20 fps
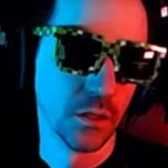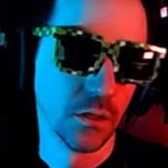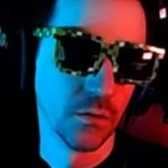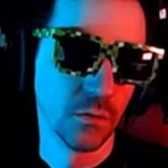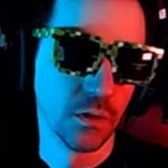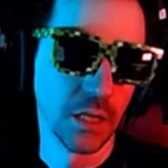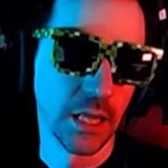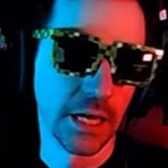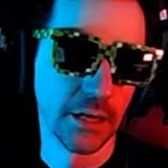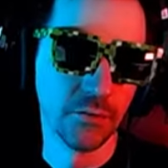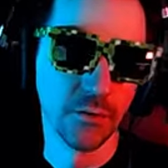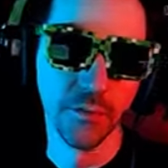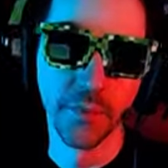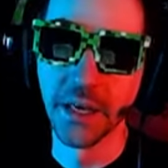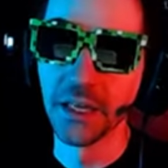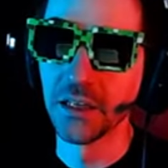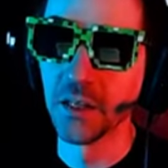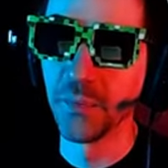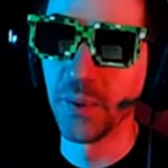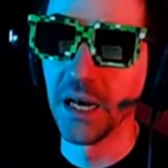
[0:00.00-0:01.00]
Well, I will
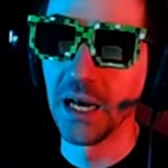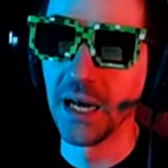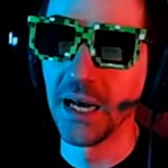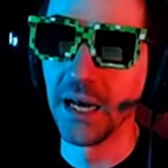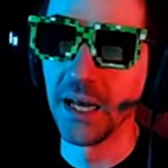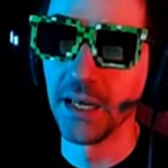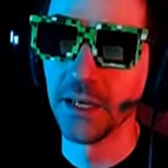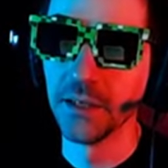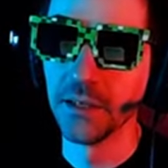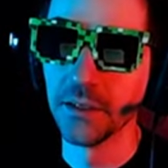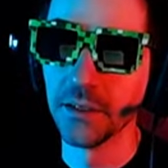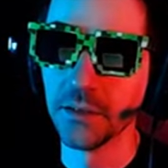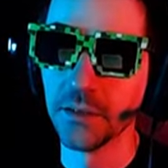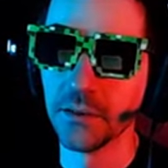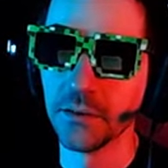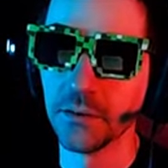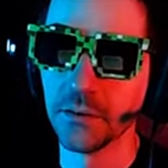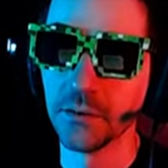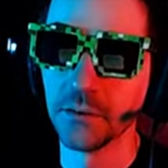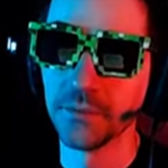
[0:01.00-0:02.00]
make the pie.
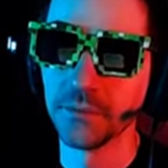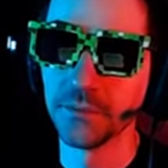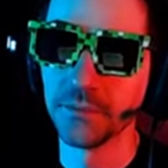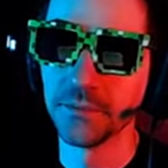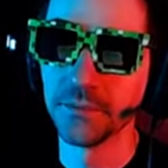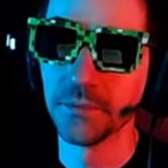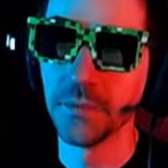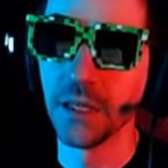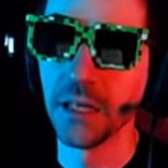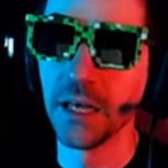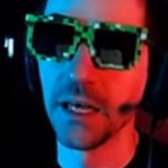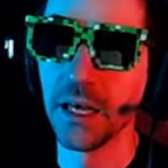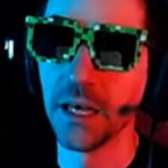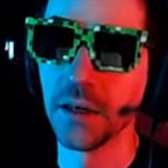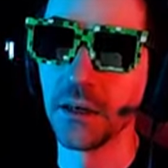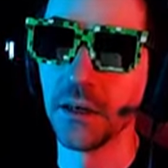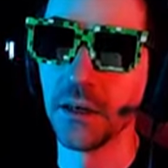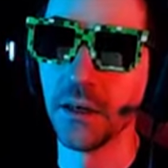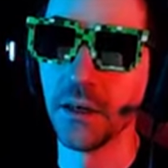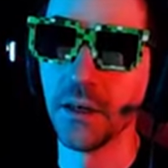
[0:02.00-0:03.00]
Heck
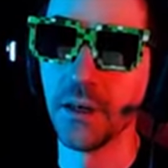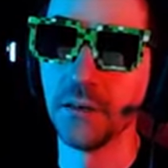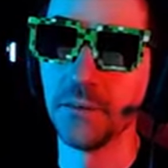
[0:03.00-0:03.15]
yeah.